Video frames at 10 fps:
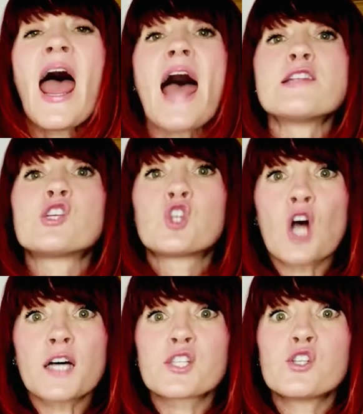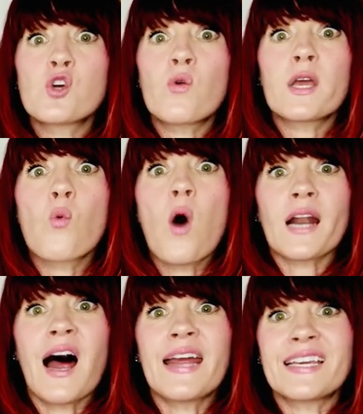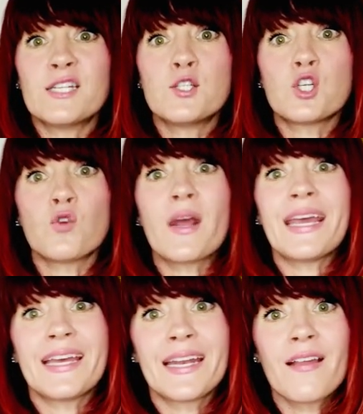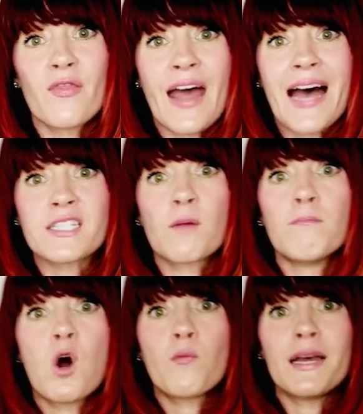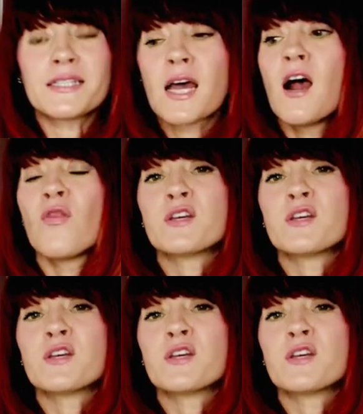and just doing what I can do in that moment.